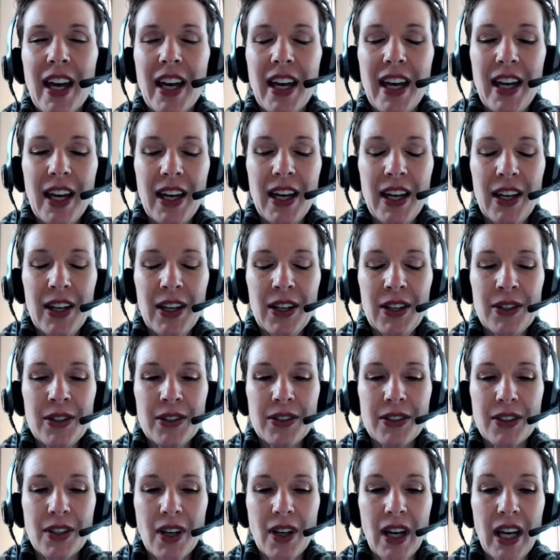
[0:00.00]

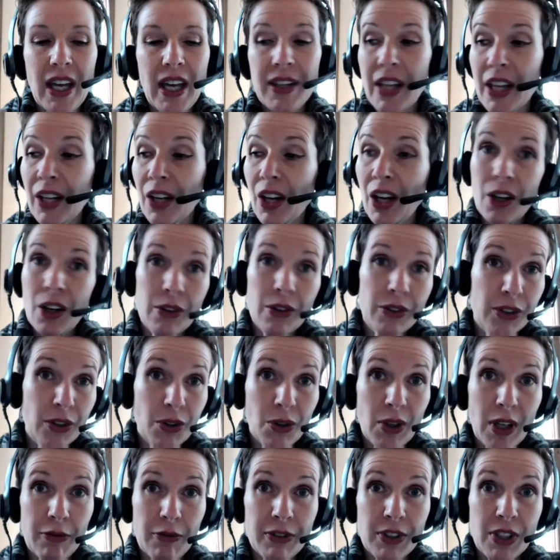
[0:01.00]
And then I
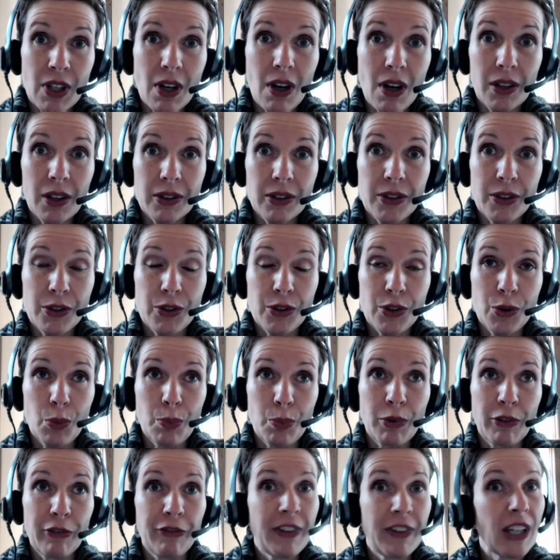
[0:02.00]
also have talked to
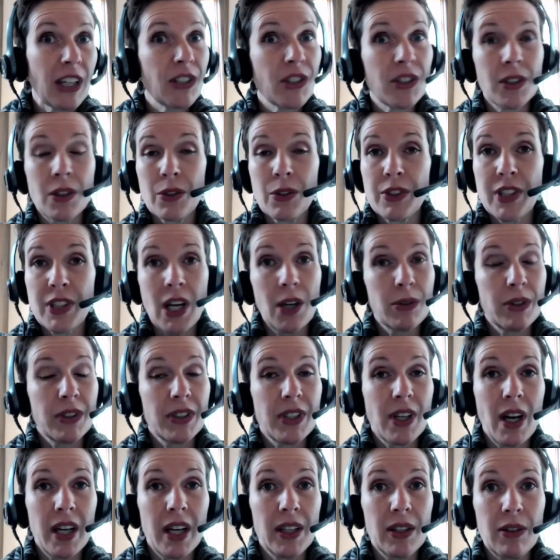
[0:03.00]
professionals
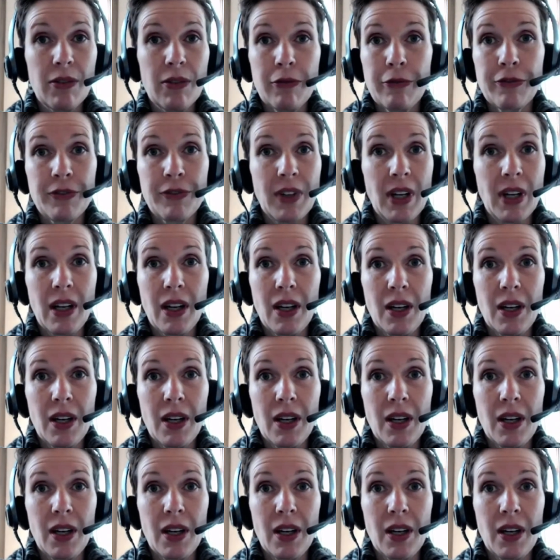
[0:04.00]
outside of